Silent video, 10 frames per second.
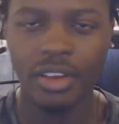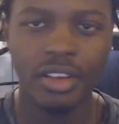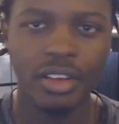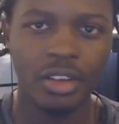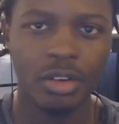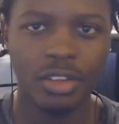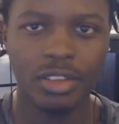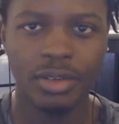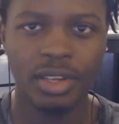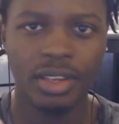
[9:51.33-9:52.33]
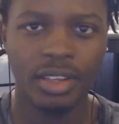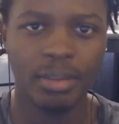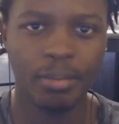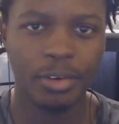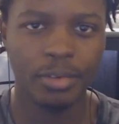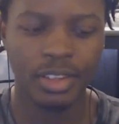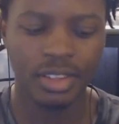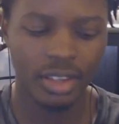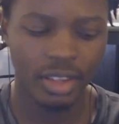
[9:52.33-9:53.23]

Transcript: in order to get like the perfect,